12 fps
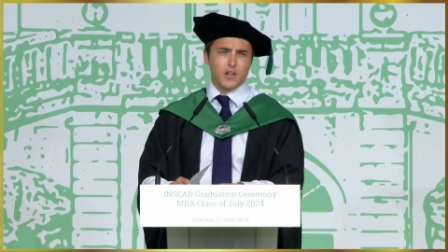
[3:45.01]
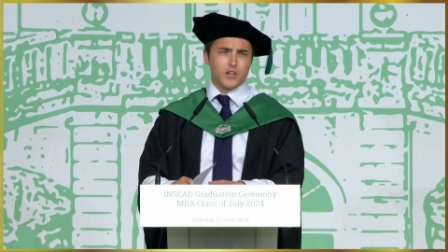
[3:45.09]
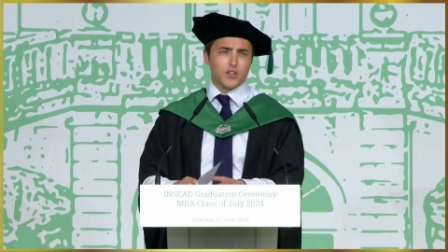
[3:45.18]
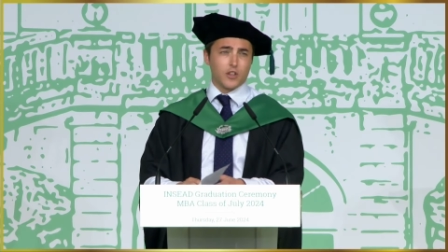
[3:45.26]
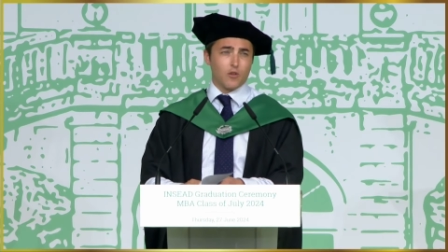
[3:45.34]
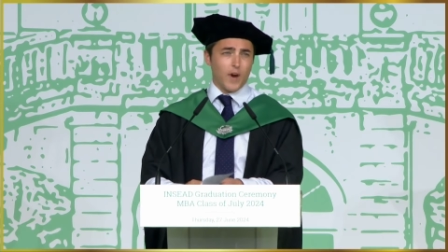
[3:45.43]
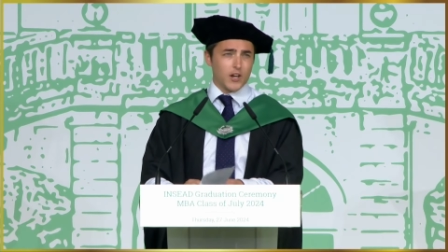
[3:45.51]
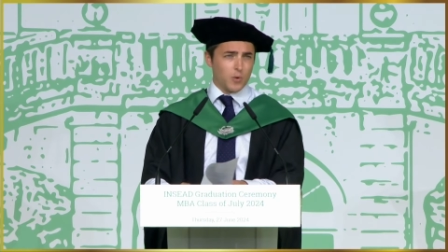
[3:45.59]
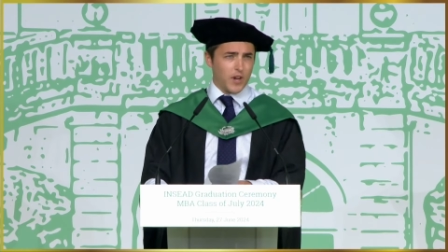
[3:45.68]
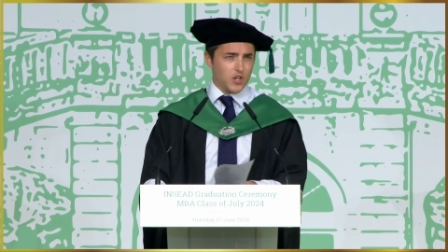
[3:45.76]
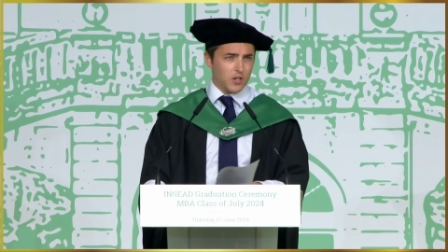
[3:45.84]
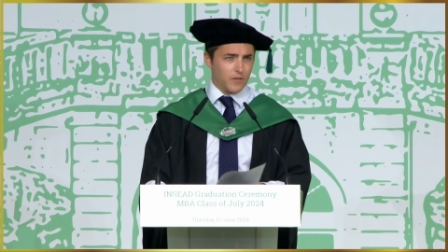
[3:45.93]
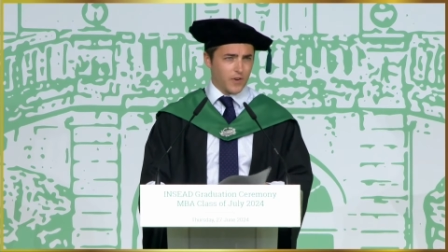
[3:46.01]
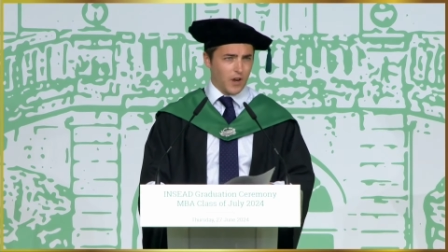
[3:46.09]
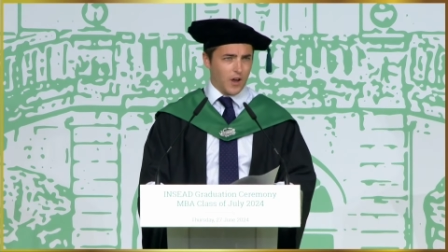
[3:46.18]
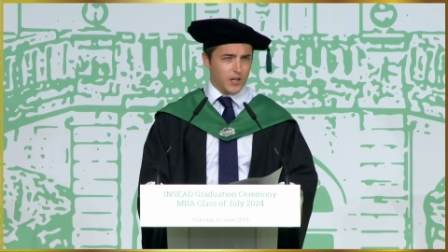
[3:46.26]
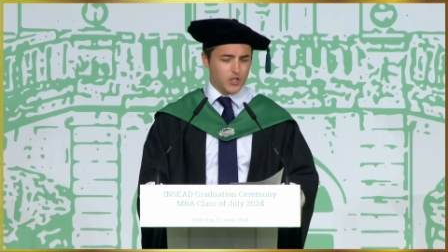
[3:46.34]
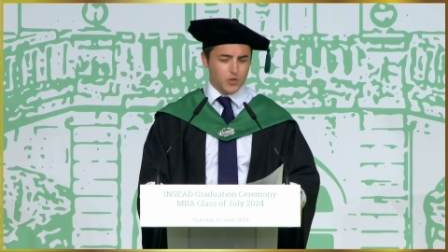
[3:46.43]
to the graduation of
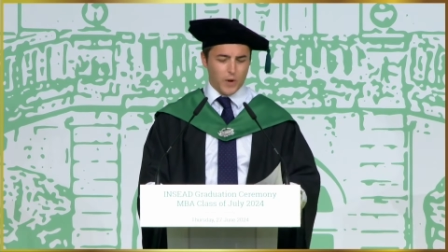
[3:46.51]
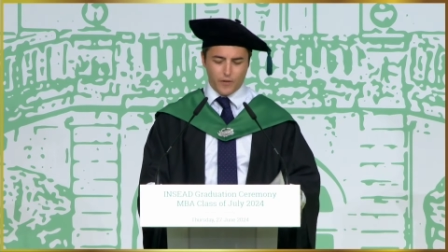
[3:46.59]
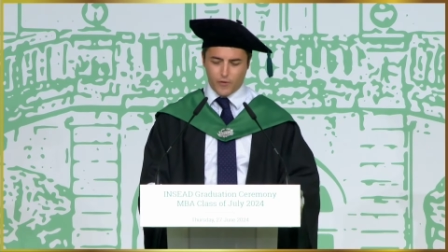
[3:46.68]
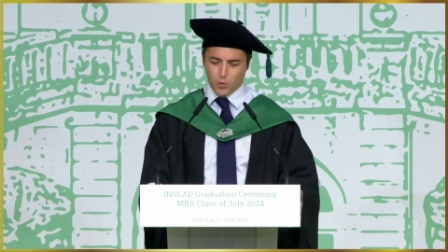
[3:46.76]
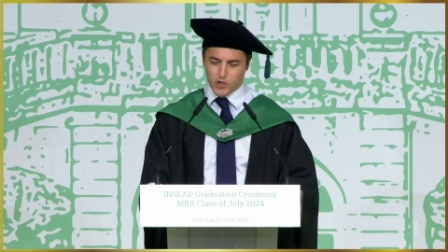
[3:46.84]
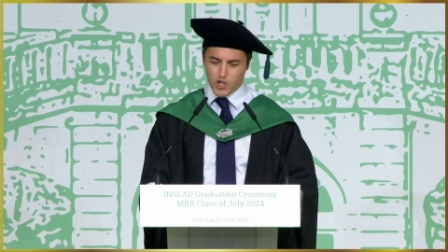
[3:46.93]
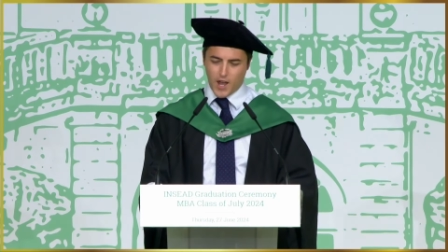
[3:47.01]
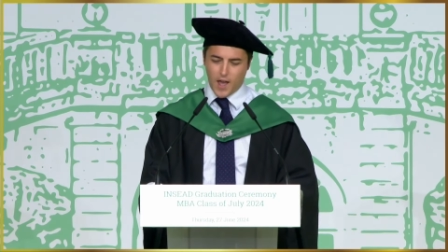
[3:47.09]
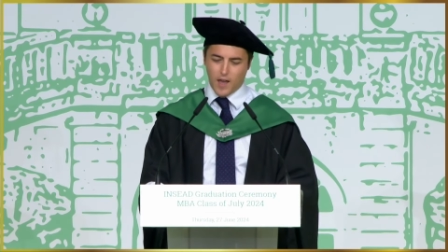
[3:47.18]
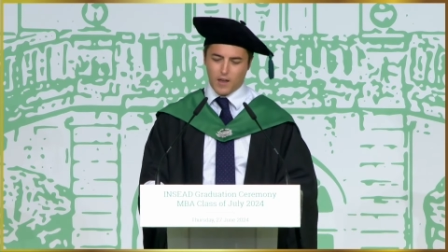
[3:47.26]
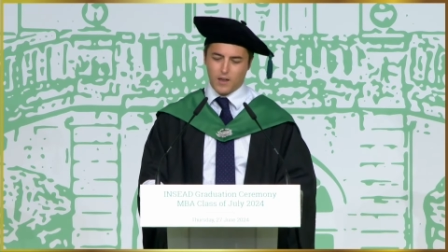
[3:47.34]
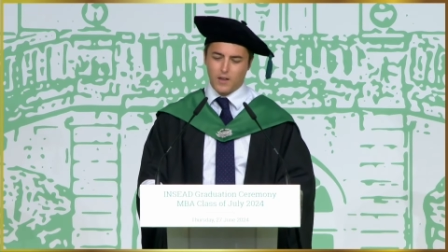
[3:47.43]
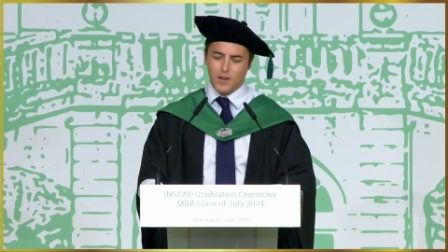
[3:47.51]
Class 24J,